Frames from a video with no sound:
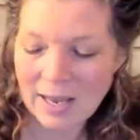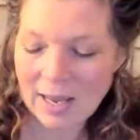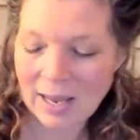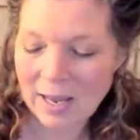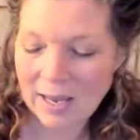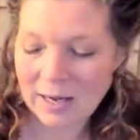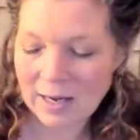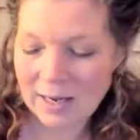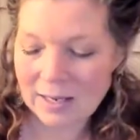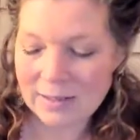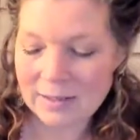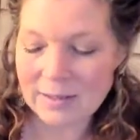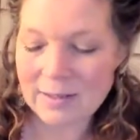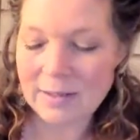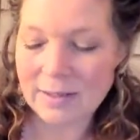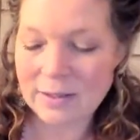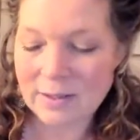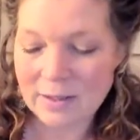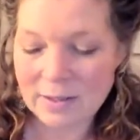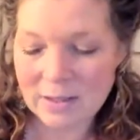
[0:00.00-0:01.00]
And
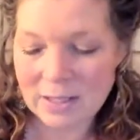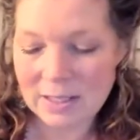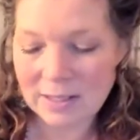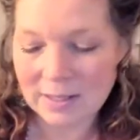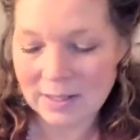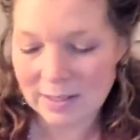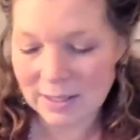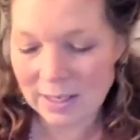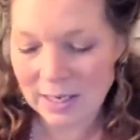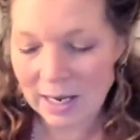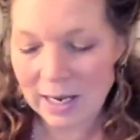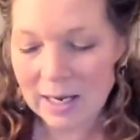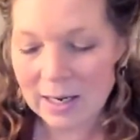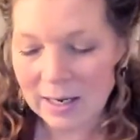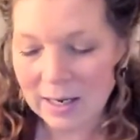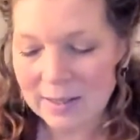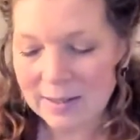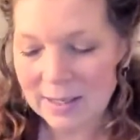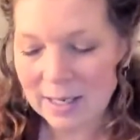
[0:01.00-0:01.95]
just tonight, as